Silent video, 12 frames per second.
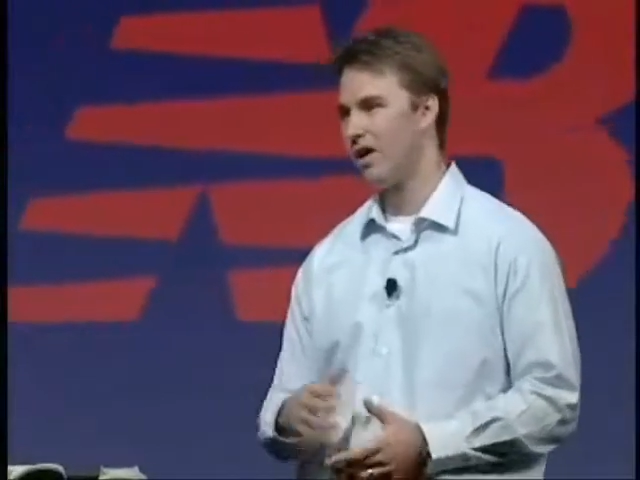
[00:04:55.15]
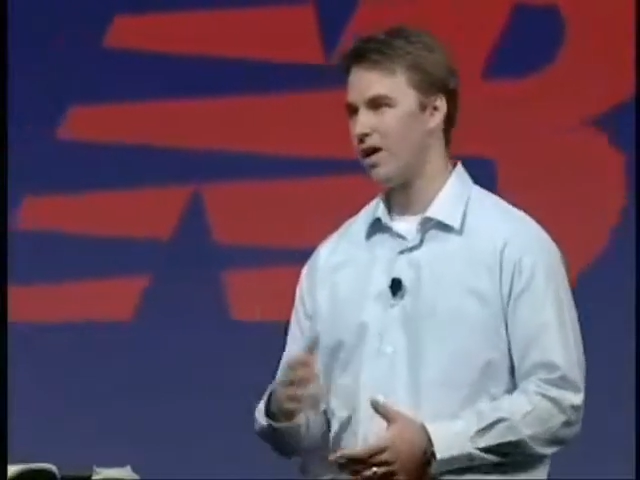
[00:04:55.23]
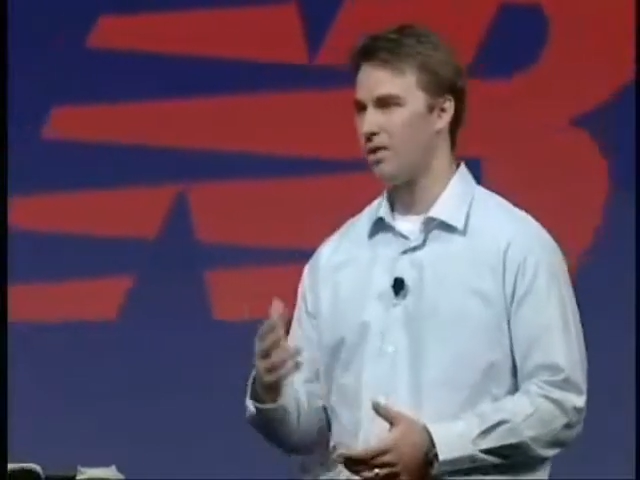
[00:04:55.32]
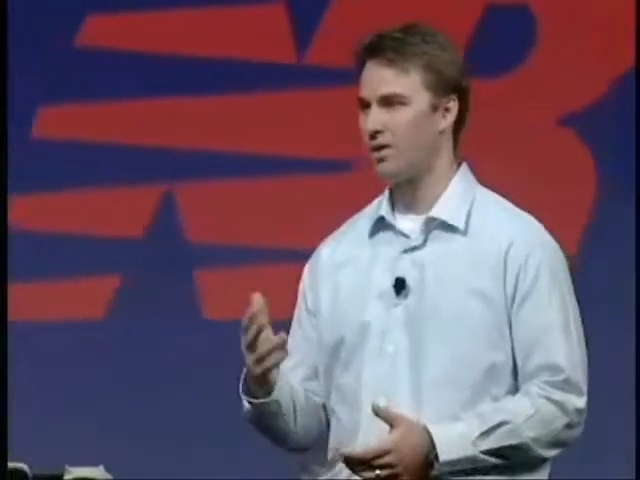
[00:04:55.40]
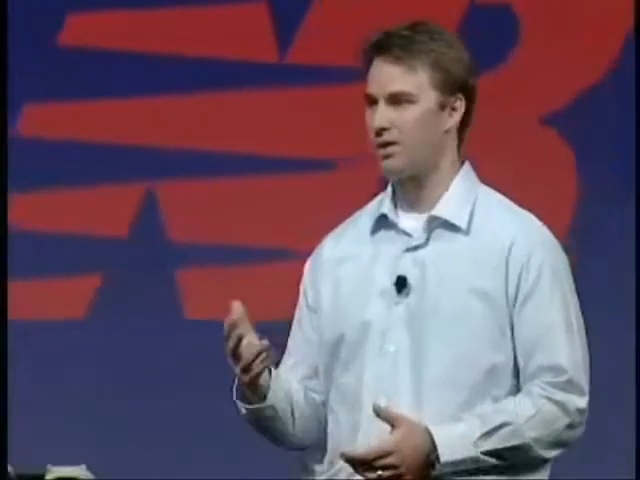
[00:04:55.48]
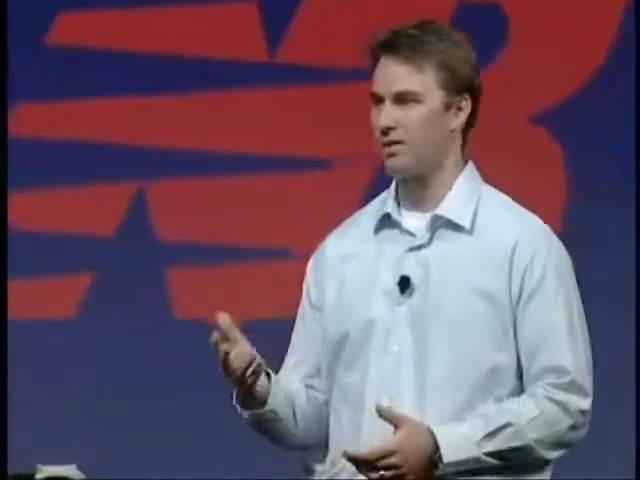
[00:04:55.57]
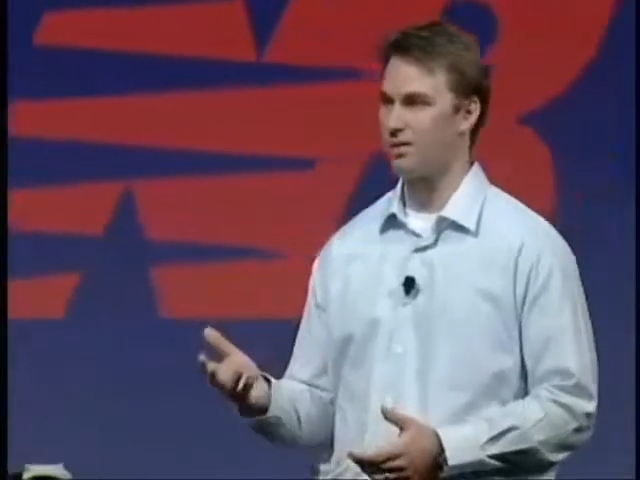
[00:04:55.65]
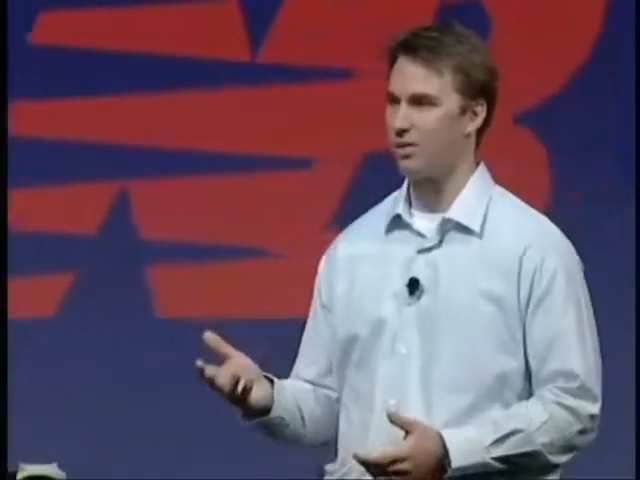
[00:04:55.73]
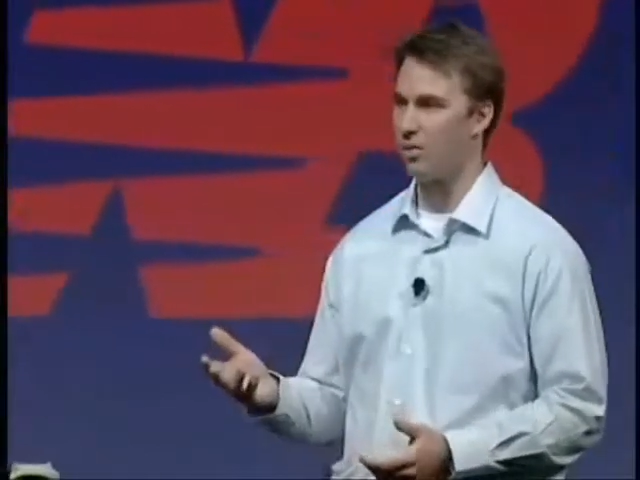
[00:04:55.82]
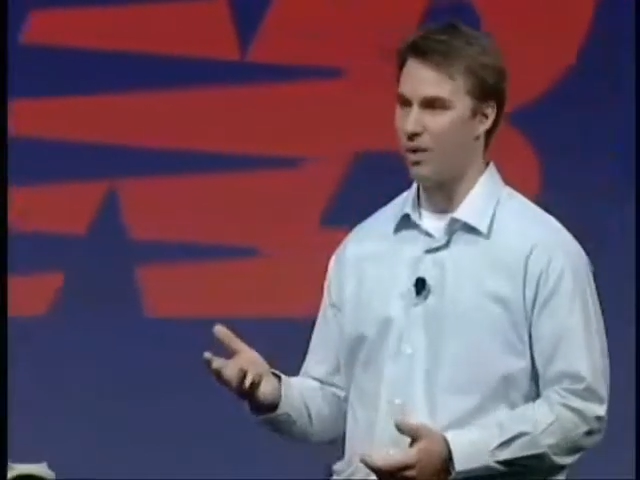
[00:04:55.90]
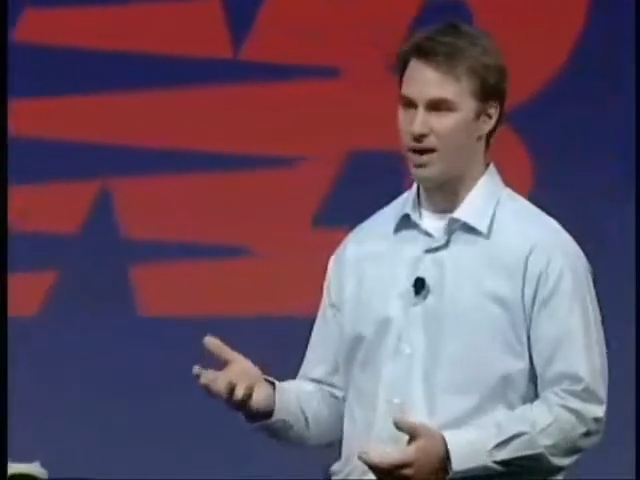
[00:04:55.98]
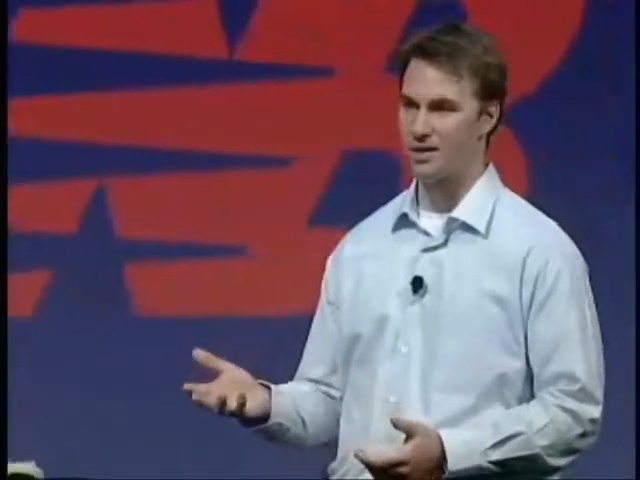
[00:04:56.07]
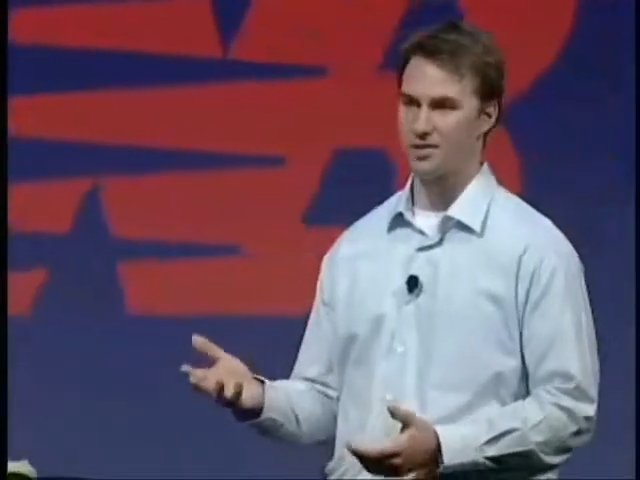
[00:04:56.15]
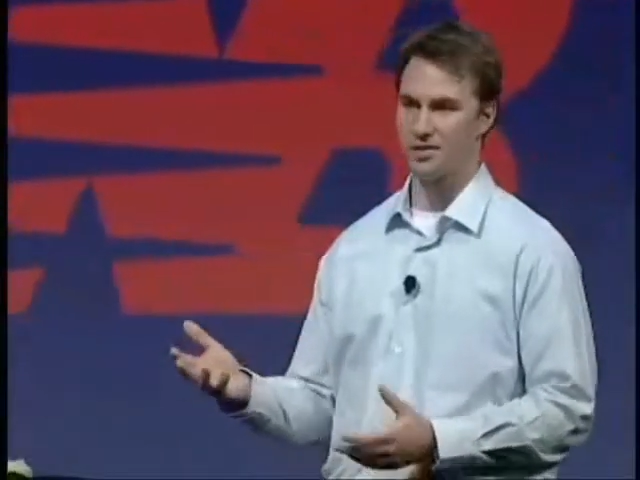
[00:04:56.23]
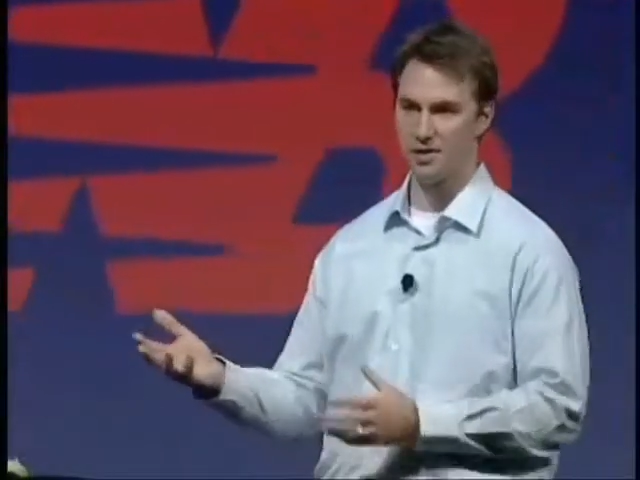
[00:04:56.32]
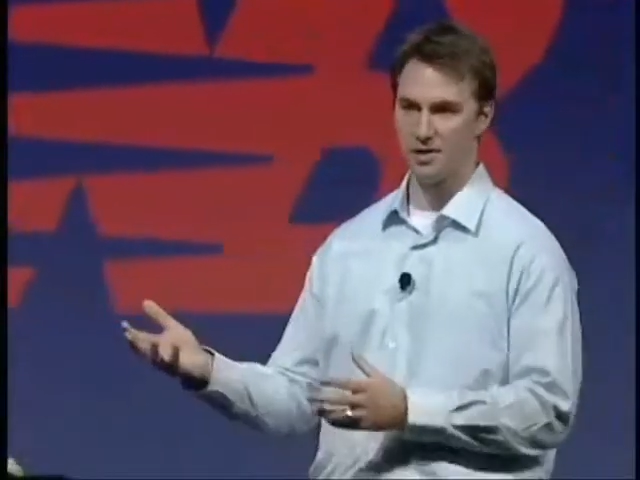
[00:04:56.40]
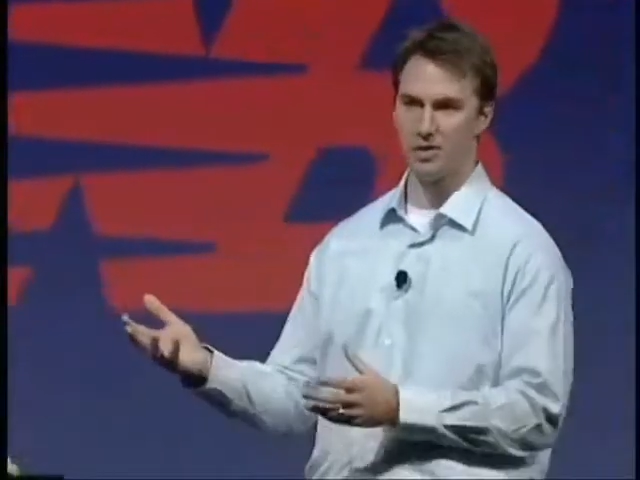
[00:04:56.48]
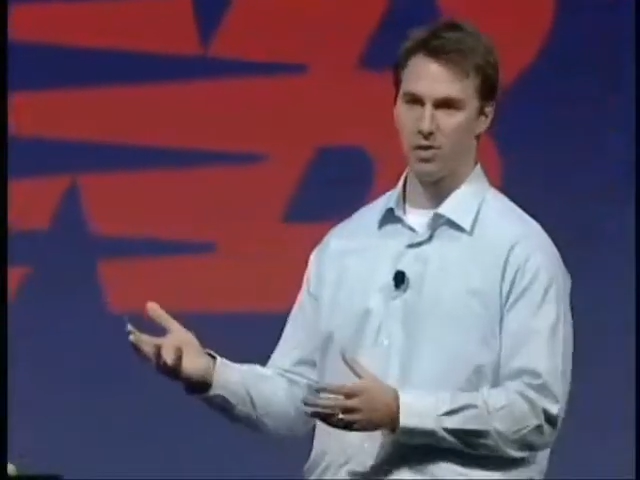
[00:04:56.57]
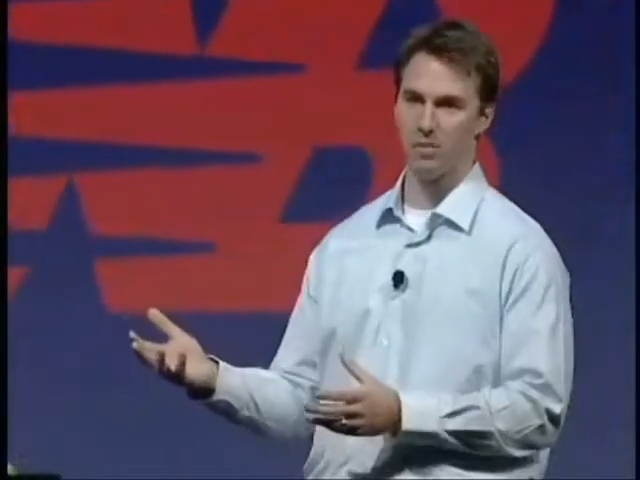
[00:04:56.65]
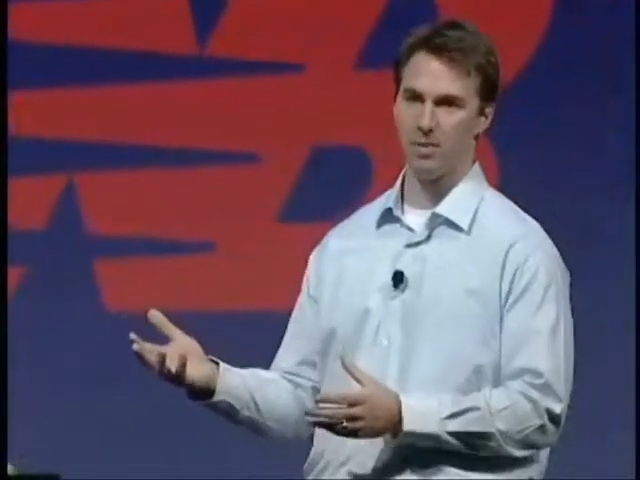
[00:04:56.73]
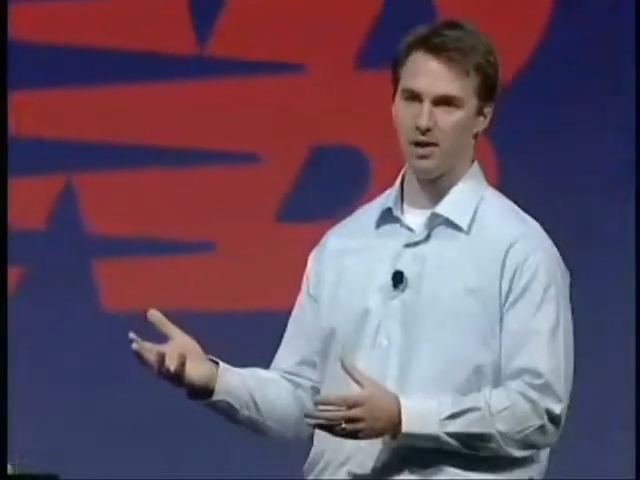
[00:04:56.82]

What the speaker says: our waxed zcorp